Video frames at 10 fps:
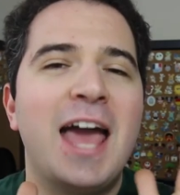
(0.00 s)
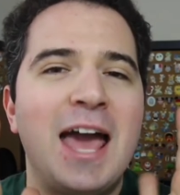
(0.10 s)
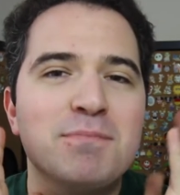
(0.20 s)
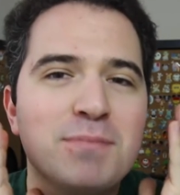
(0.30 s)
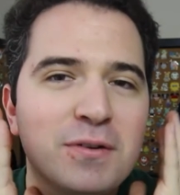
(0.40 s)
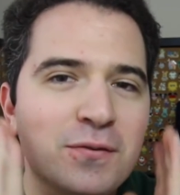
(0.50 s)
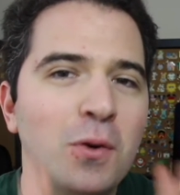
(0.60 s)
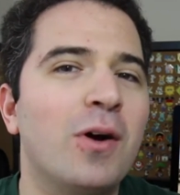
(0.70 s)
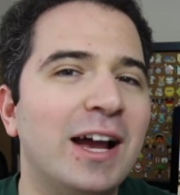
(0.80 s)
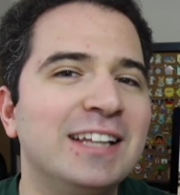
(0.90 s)
And
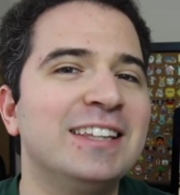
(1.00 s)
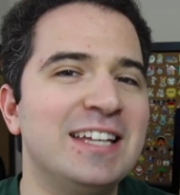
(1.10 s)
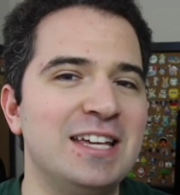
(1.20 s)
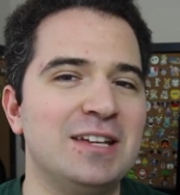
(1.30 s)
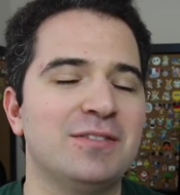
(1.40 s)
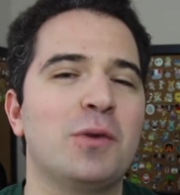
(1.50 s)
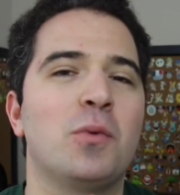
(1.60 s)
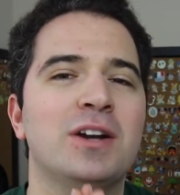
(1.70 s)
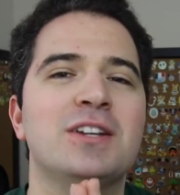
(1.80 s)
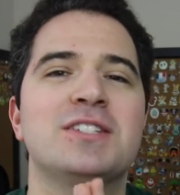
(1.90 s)
before I leave, I
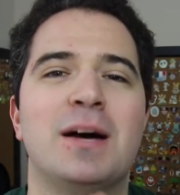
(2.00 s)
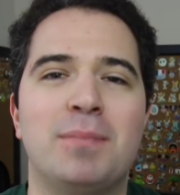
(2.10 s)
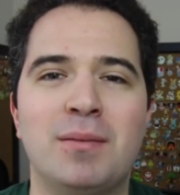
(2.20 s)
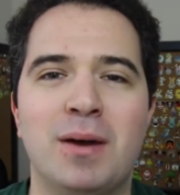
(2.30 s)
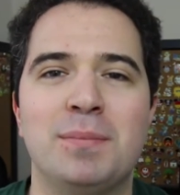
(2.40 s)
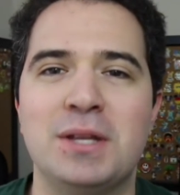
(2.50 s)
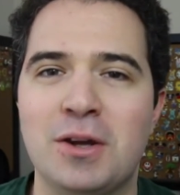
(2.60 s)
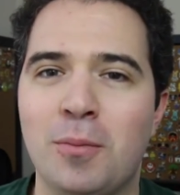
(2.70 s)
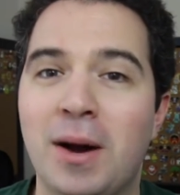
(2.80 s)
wanted to stop by my P.O.